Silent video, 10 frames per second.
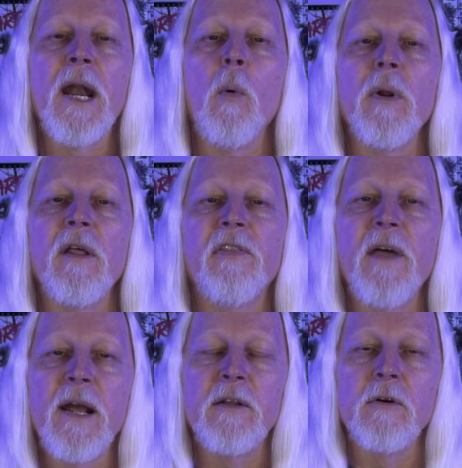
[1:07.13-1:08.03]
And I want to
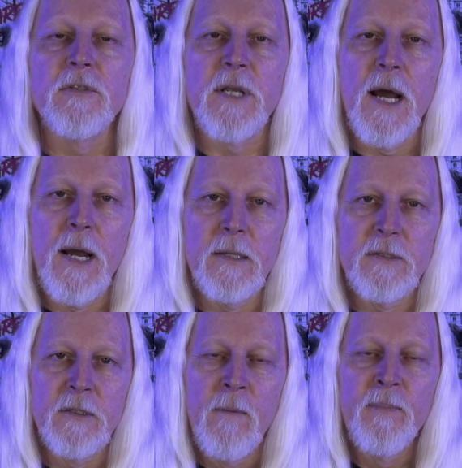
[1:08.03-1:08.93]
thank those
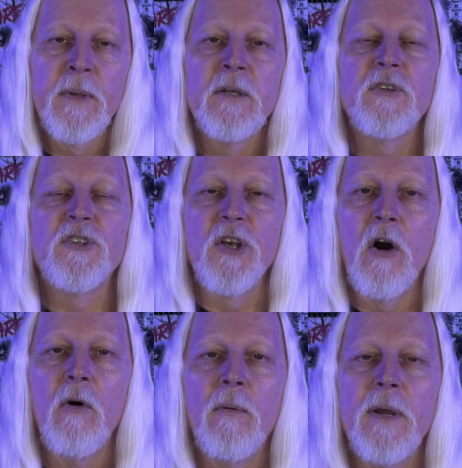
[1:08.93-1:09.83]
guys.
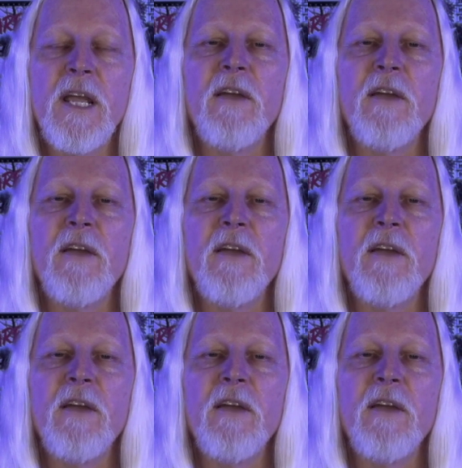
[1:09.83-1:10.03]
So,